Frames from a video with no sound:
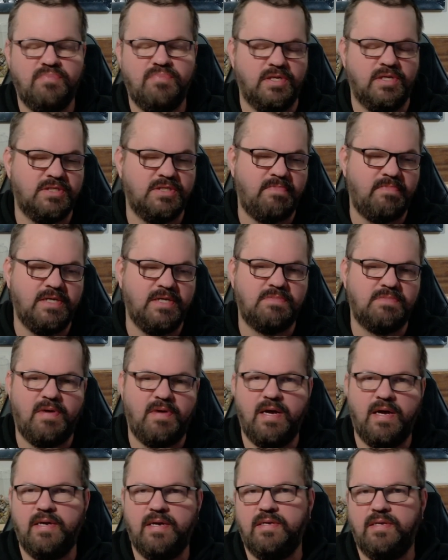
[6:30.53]
put a space
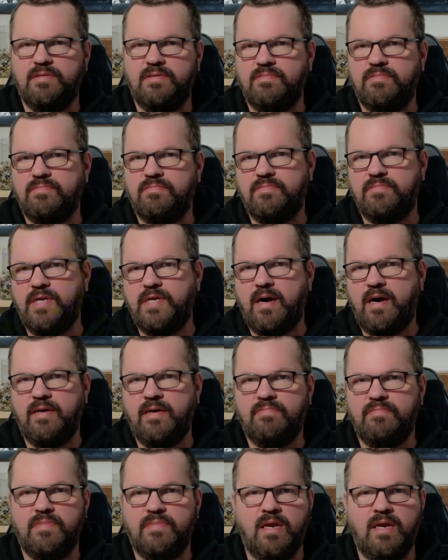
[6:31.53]
behind it, dot,
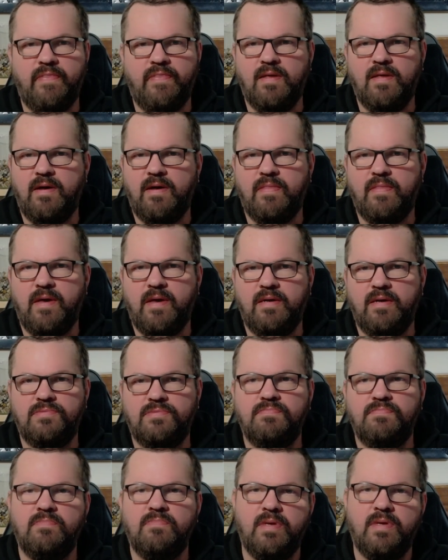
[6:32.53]
anything like that,
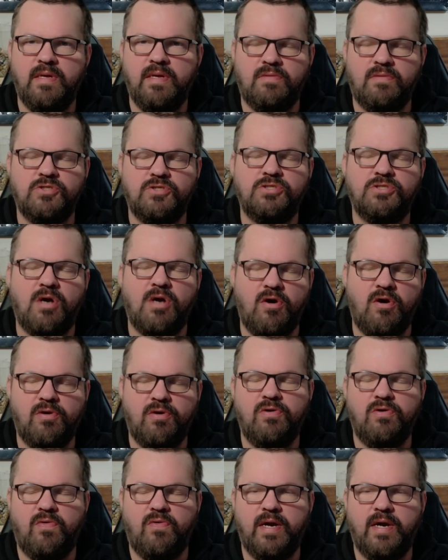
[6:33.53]
it'll just
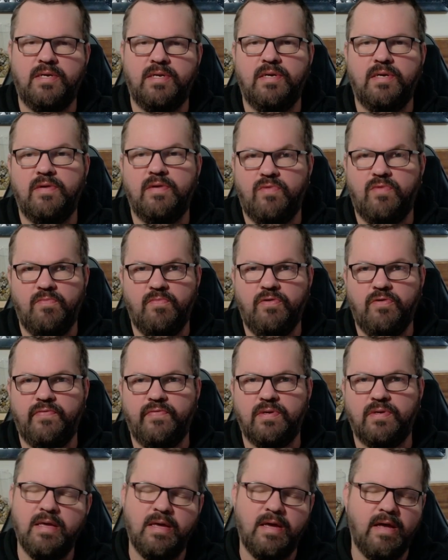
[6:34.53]
auto-correct it and remove
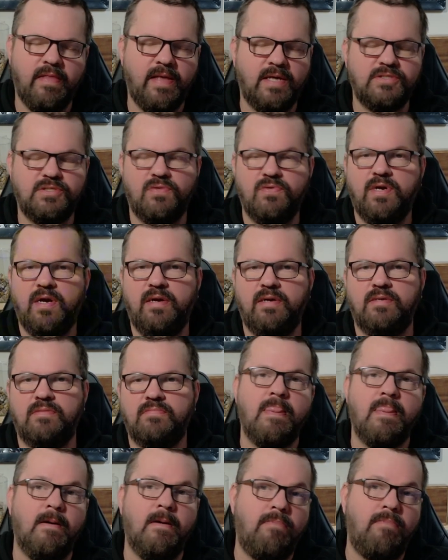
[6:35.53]
it. And that's okay.
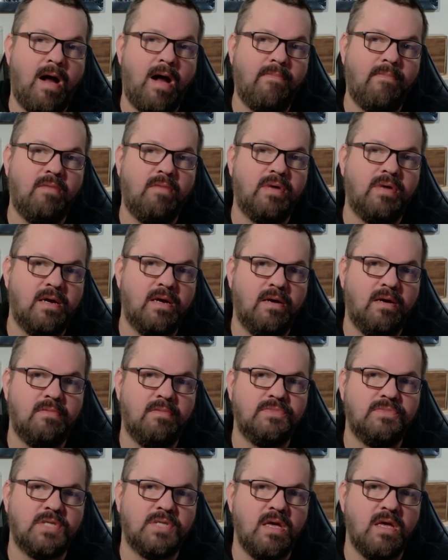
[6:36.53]
The problem
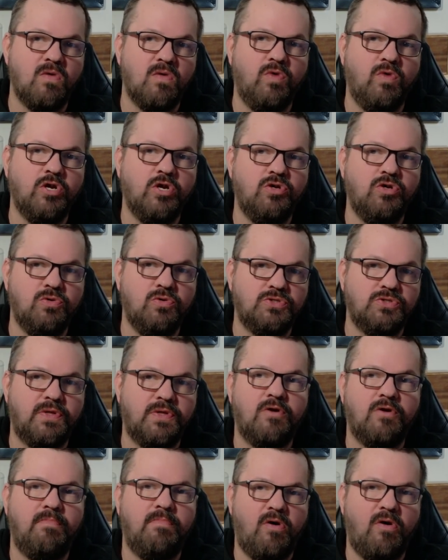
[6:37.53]
becomes when you use
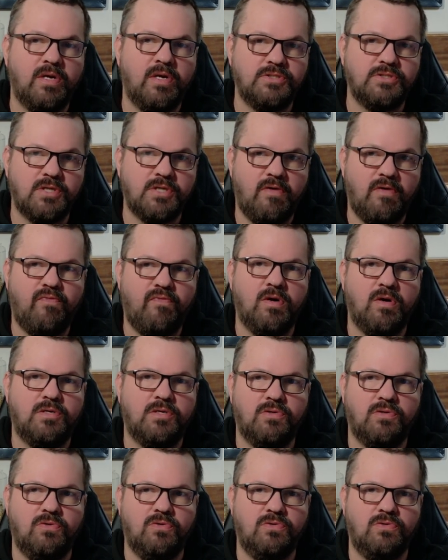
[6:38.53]
third-party software
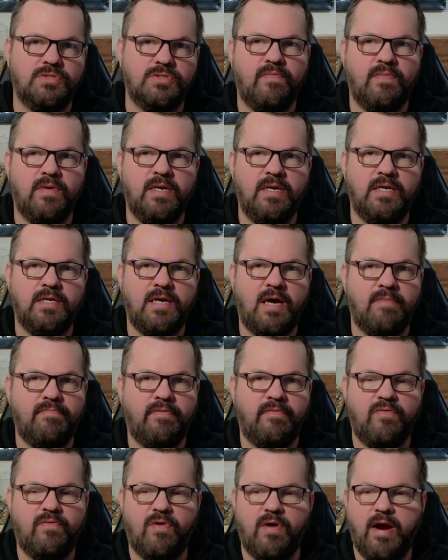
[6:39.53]
tools, any type
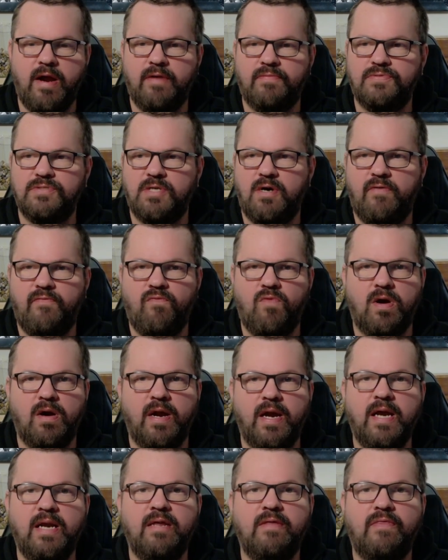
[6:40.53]
of creative software,
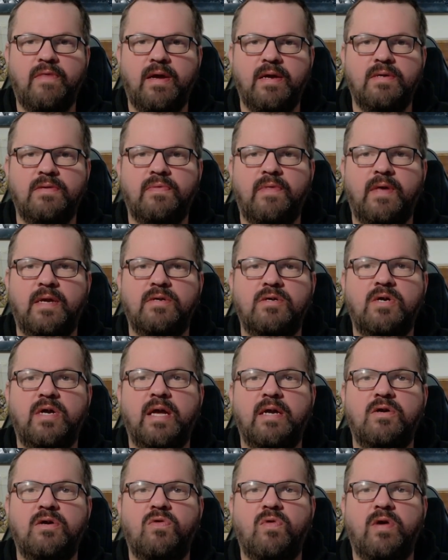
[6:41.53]
anything that
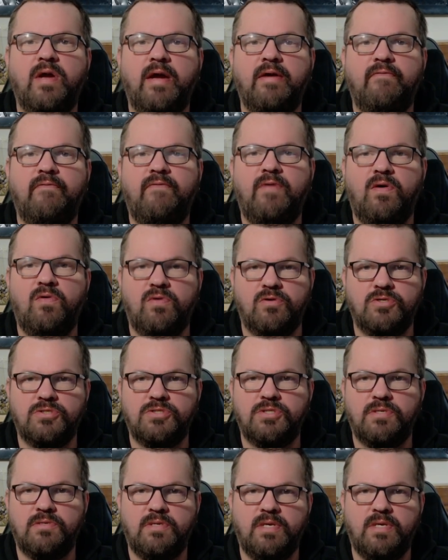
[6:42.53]
can create folders